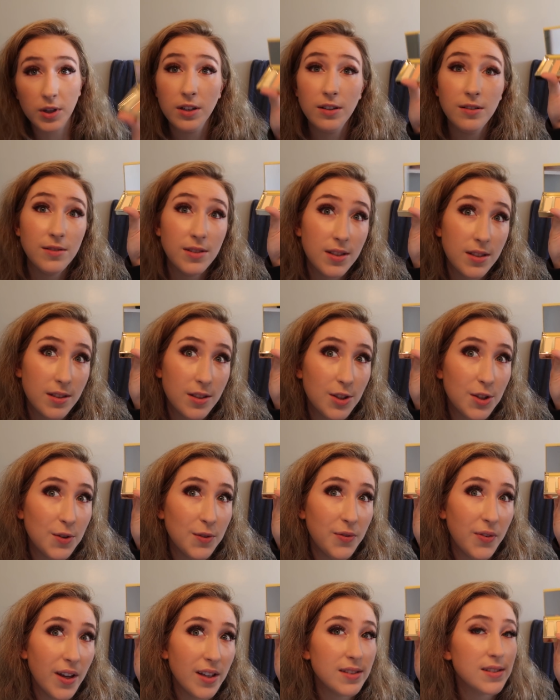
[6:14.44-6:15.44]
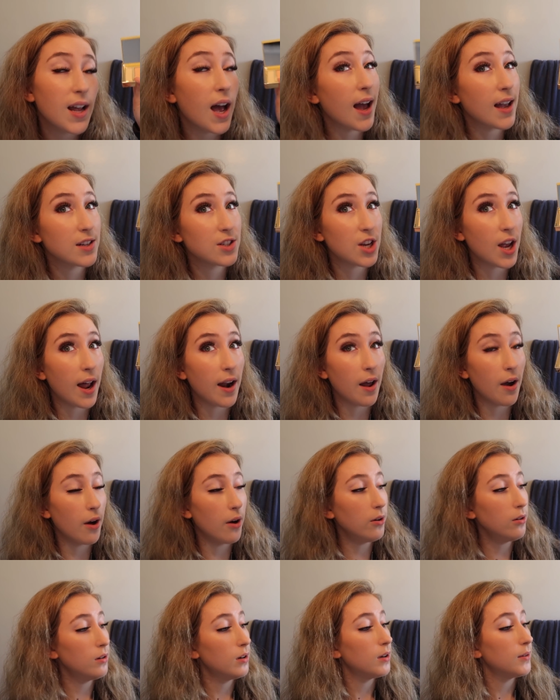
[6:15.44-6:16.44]
we're gonna use this Too Faced
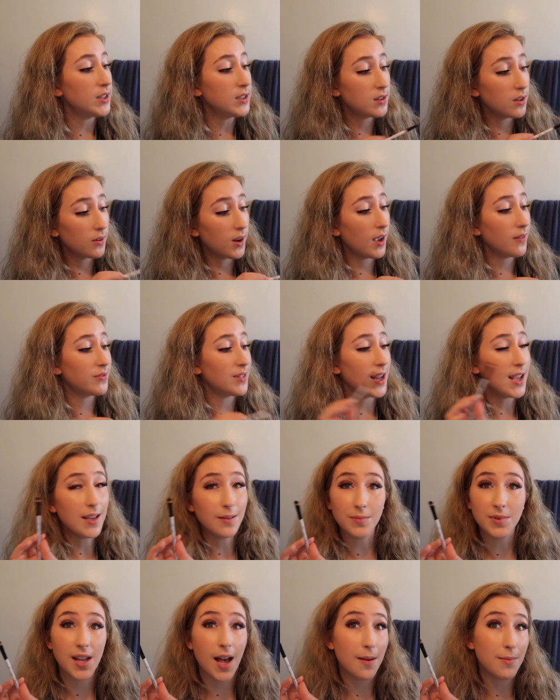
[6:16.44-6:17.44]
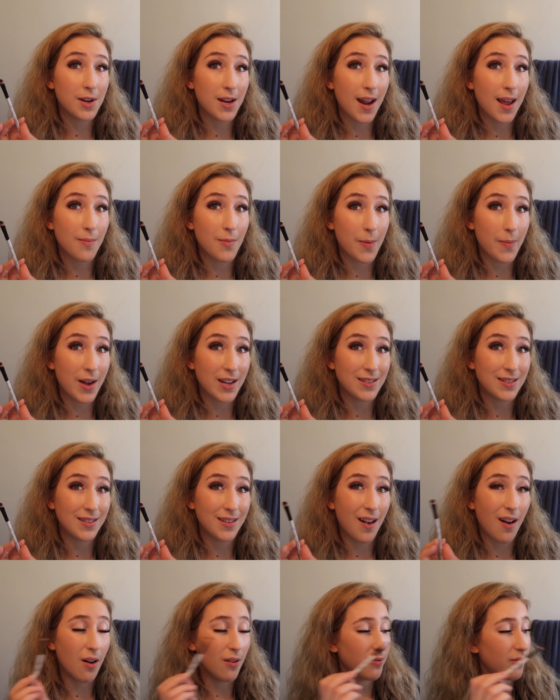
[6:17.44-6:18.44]
eyeshadow. These don't have names. I'm gonna name it
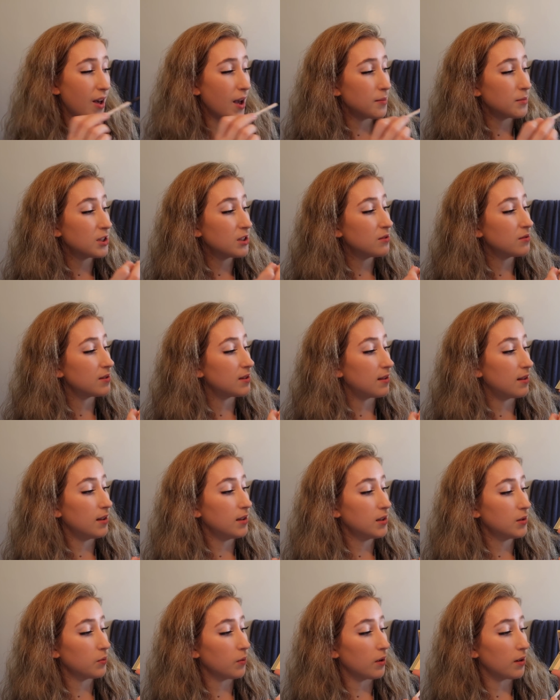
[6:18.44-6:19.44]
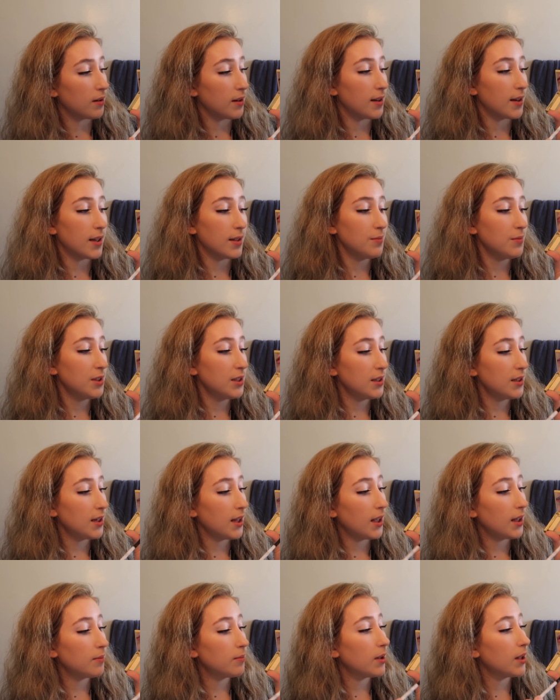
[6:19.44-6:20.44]
myself. I'm gonna use this one and I'm gonna
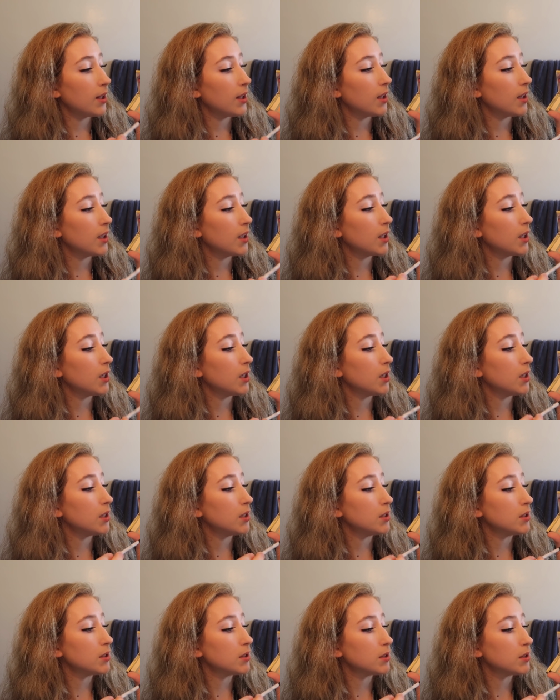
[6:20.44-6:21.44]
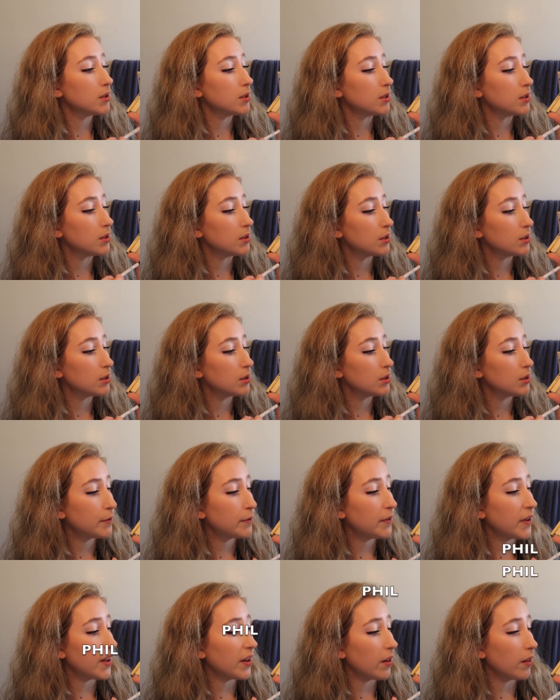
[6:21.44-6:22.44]
name it
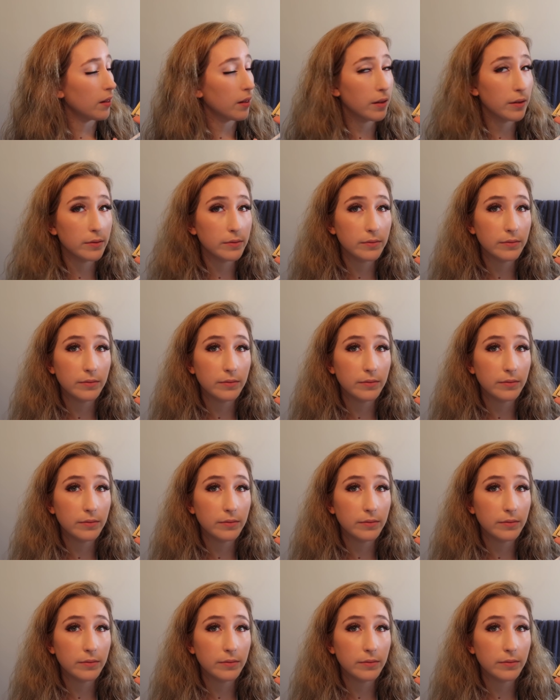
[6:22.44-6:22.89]
Phil.